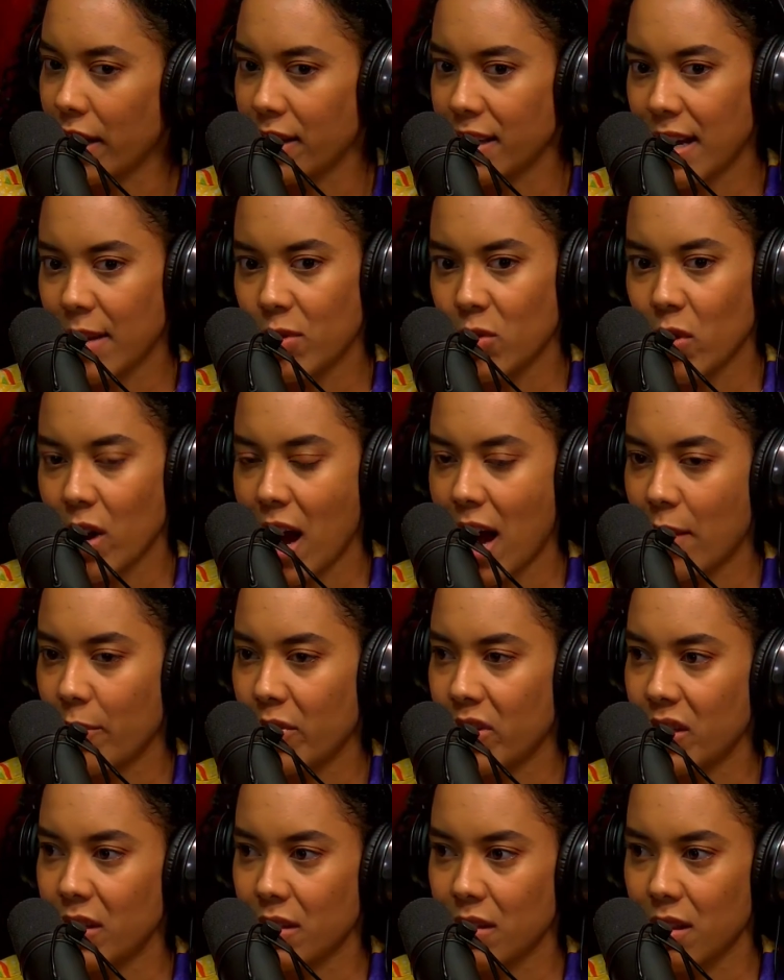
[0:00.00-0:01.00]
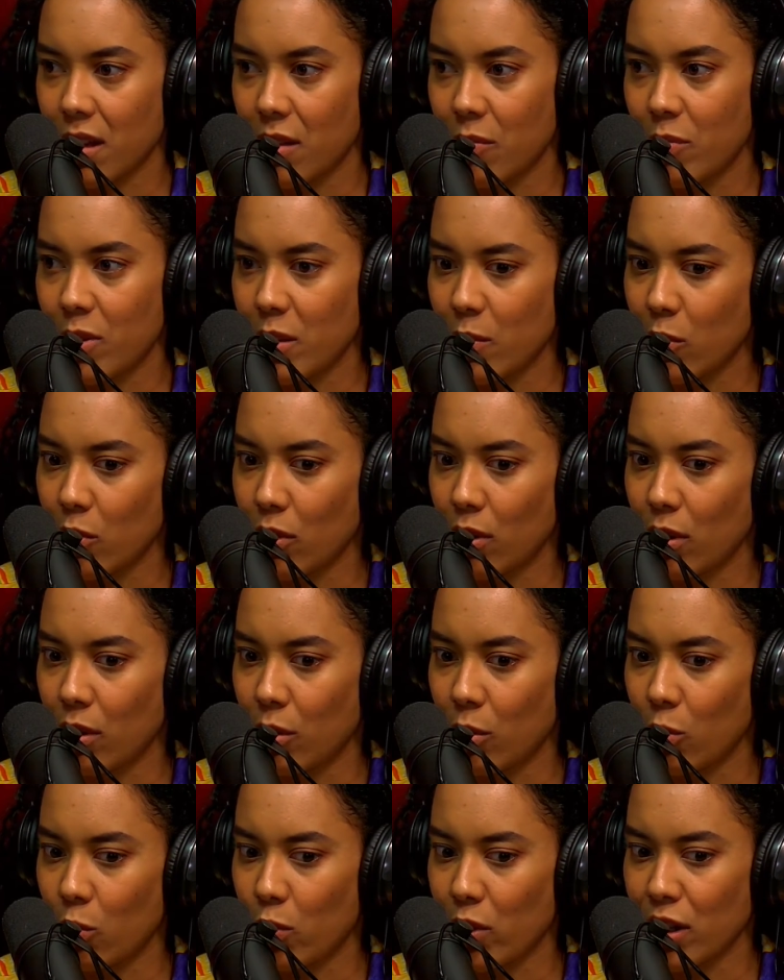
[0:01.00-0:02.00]
of times what happens is that
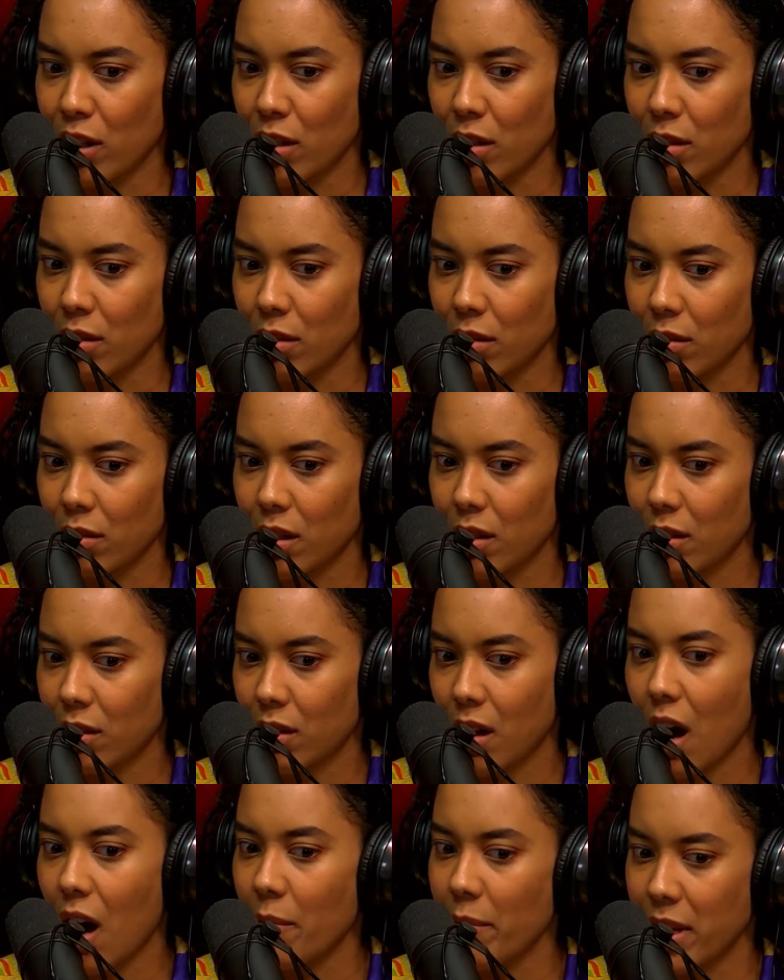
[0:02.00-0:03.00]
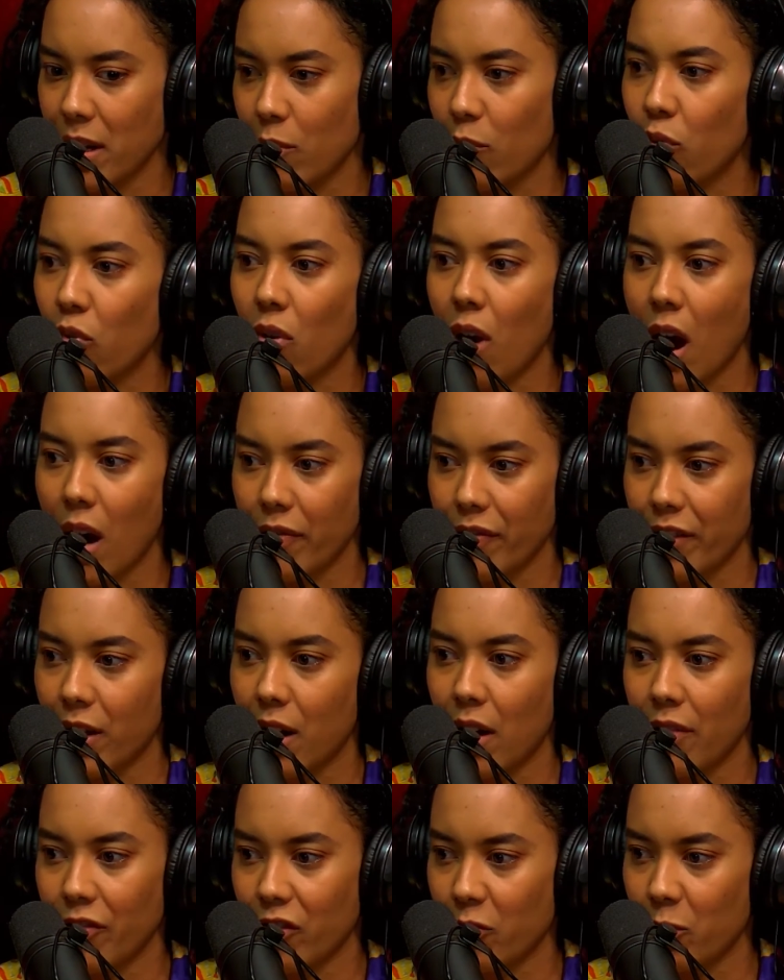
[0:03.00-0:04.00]
people will come in and profit
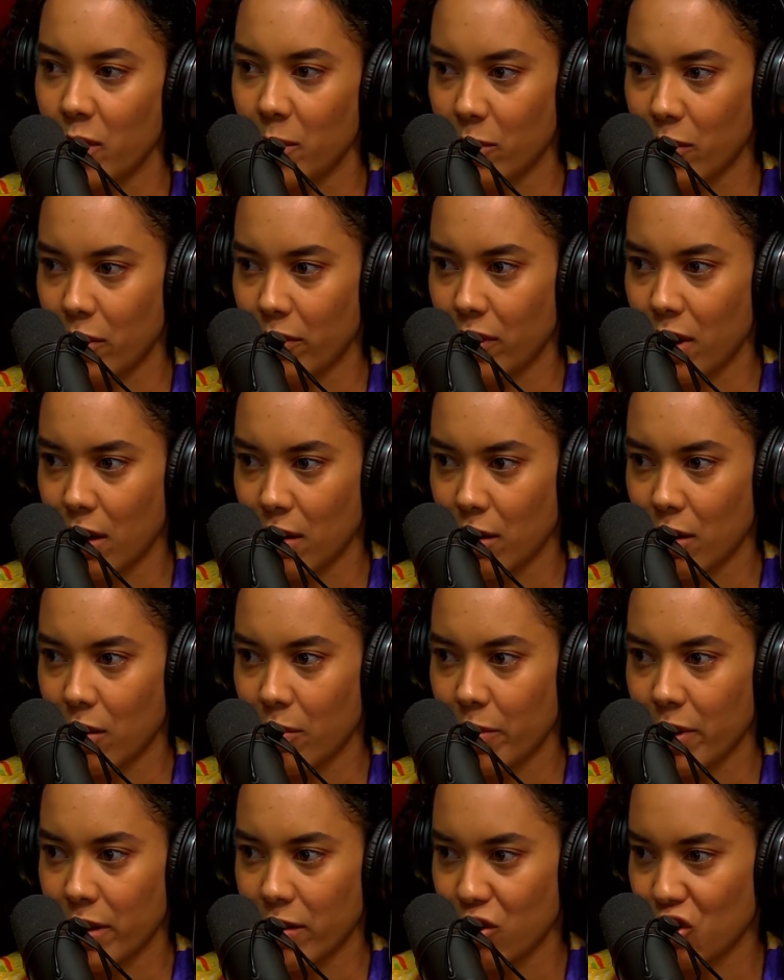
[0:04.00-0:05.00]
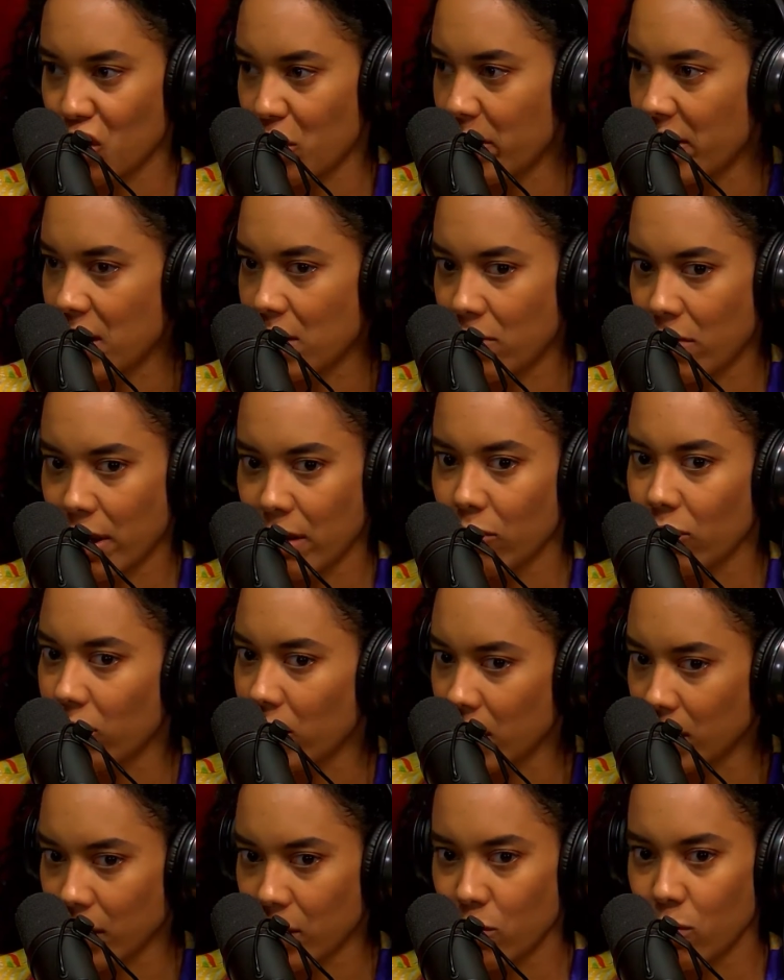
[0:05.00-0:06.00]
off of people of color. But Jimmy like
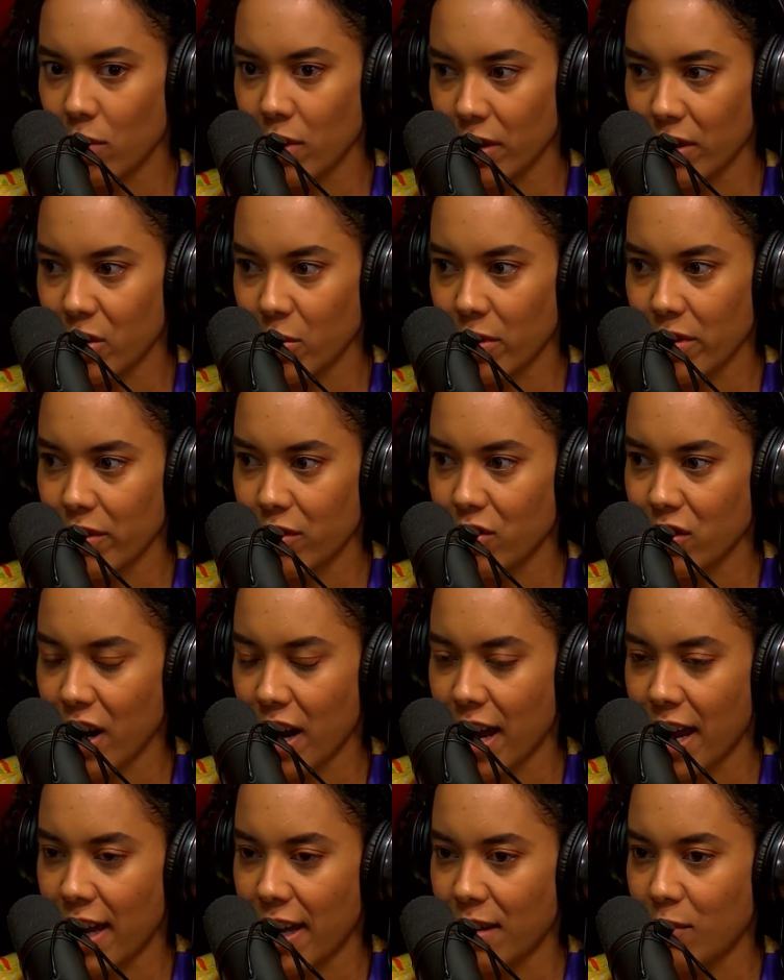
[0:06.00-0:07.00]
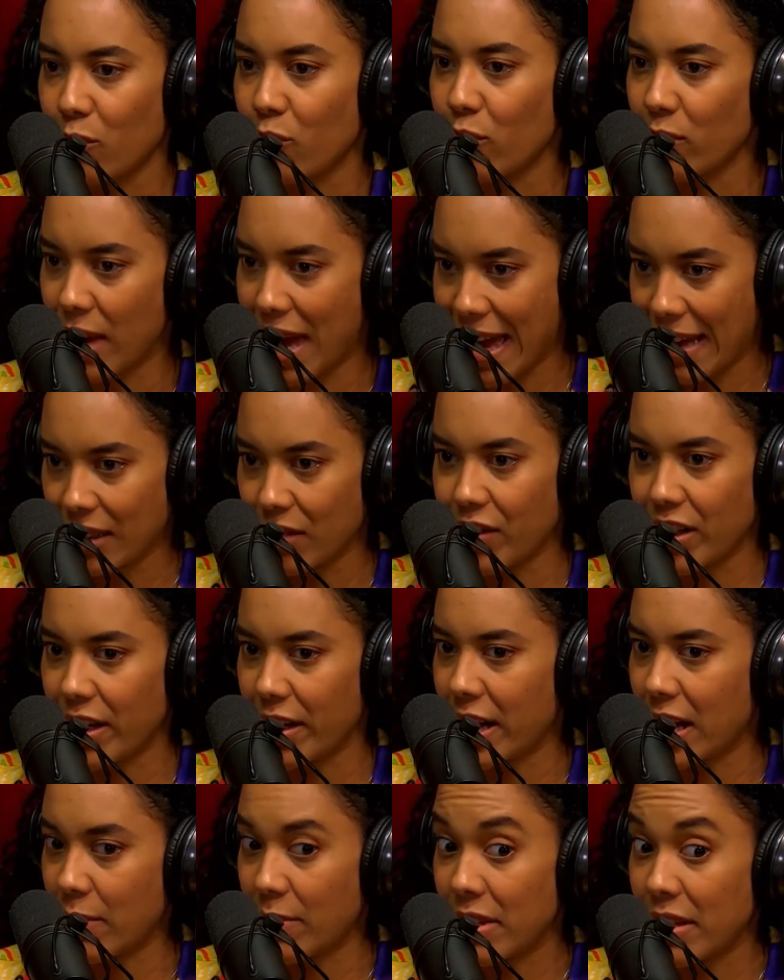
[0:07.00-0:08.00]
really worked with Dre and elevated
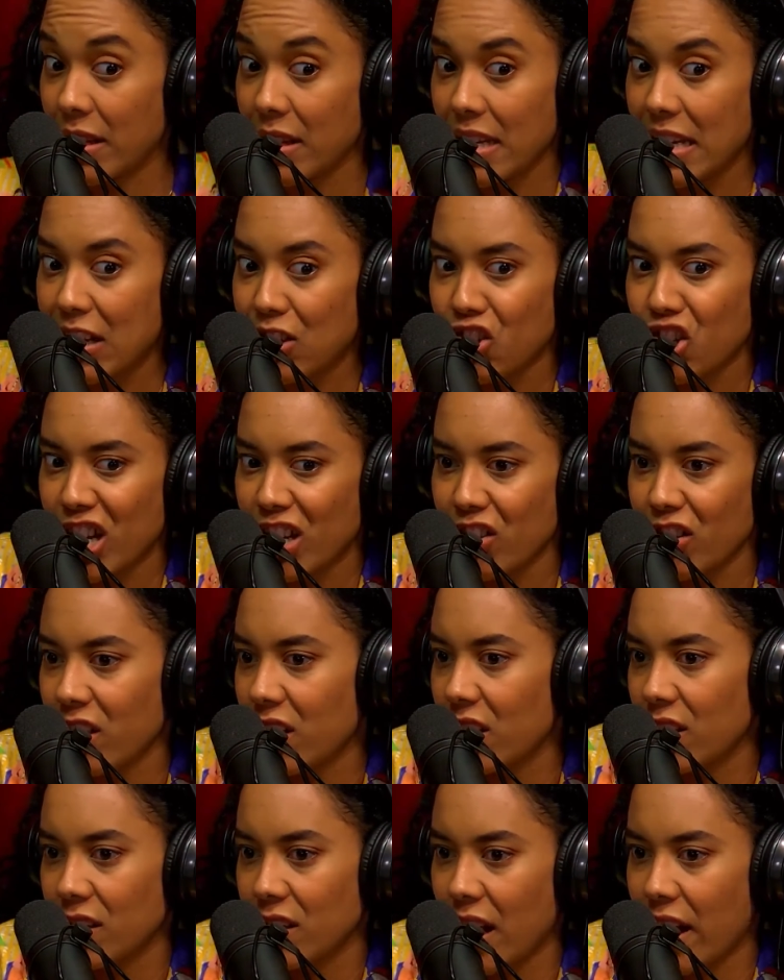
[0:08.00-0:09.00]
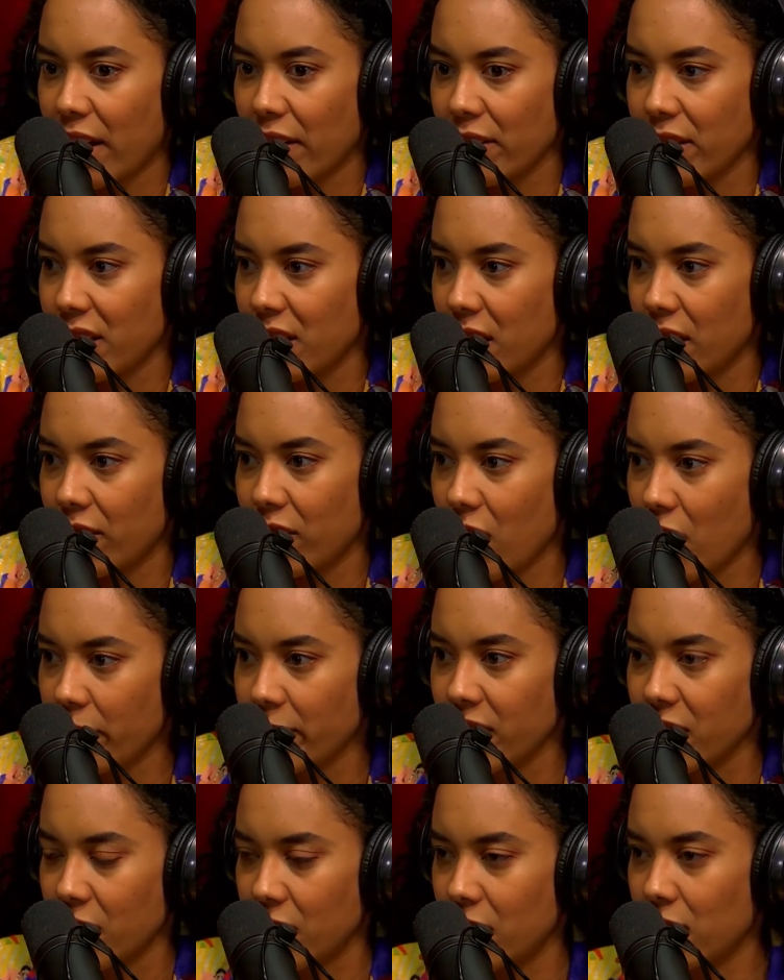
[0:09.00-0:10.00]
him, and then he changed the entire city of
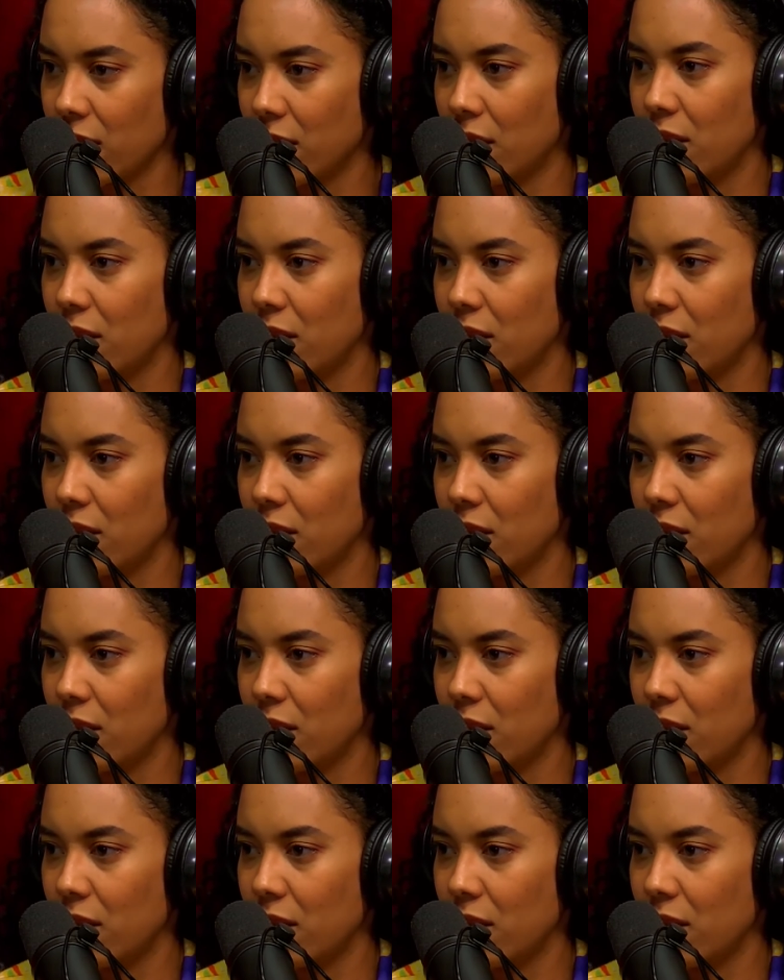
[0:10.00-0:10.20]
Compton.